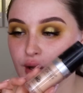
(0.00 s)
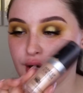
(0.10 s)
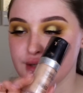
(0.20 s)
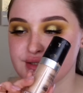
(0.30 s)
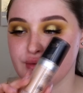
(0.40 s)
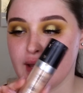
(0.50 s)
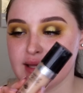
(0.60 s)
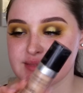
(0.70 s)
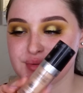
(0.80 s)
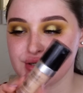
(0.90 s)
Alright, so
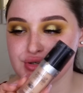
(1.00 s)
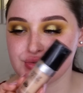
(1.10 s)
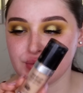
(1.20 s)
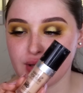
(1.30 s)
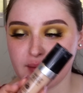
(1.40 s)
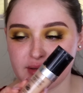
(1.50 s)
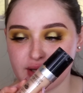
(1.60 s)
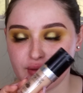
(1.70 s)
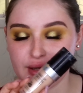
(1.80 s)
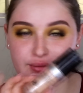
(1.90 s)
as per usual, I'm going to
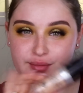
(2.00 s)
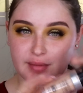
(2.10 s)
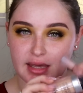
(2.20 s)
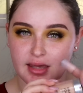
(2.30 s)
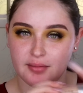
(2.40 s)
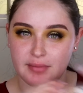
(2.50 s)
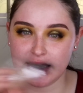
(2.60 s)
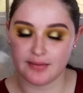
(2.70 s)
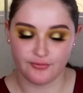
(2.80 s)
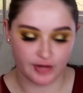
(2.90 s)
go in with my
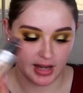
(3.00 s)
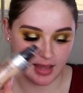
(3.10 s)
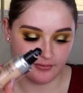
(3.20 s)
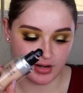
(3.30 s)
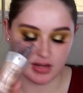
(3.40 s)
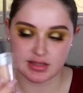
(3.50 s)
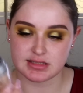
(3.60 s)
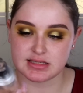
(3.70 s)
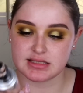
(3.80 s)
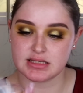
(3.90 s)
Makeup Forever.
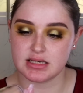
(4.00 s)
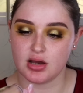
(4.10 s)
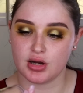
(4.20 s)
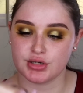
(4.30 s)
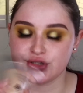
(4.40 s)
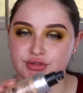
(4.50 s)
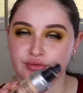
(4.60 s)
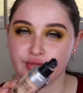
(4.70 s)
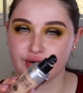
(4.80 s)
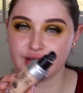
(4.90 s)
This is the
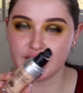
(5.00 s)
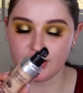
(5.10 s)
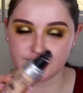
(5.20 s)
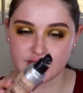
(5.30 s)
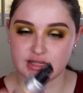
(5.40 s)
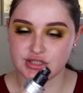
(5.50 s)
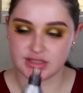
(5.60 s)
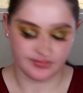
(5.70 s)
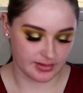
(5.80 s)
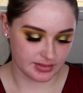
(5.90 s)
R230 Ultra
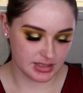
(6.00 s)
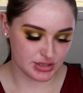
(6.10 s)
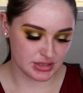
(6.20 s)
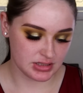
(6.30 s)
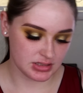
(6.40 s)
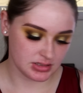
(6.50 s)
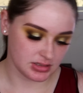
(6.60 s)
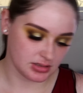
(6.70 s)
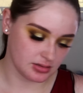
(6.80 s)
HD Foundation.